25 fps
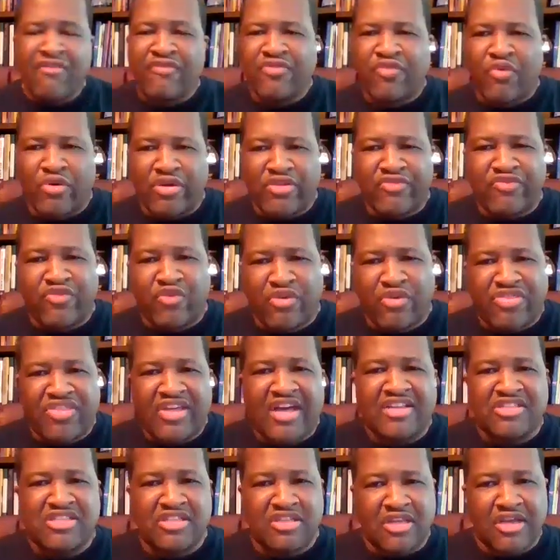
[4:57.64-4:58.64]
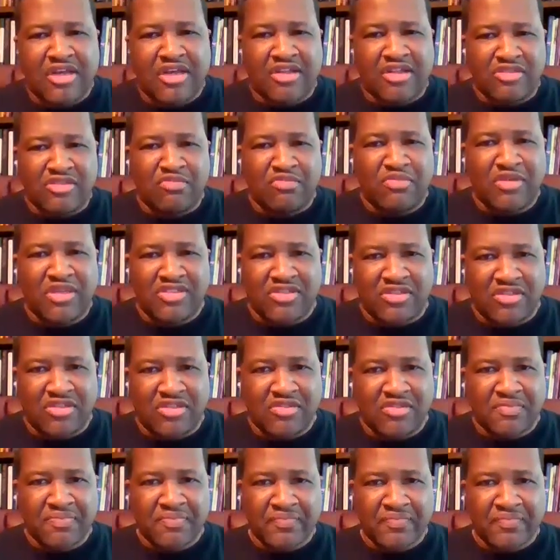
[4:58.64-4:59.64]
$44,000 in
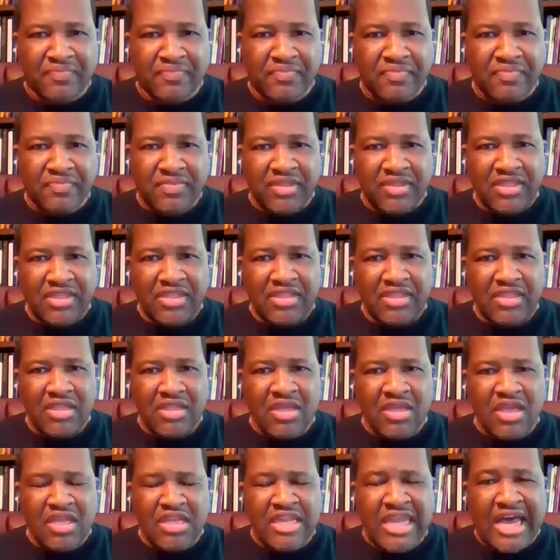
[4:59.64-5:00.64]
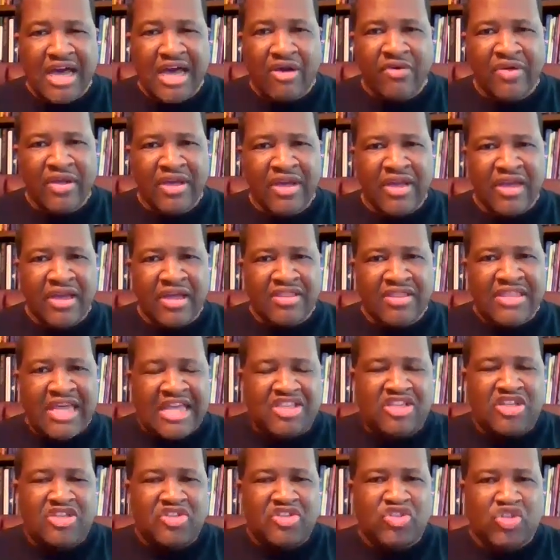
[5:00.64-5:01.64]
business. Now,
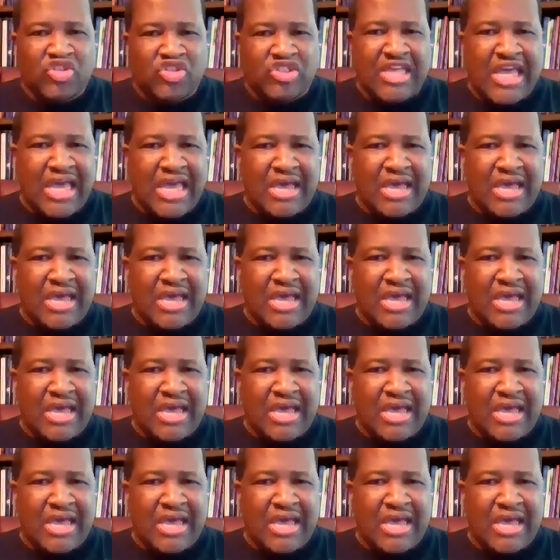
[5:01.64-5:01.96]
that didn't just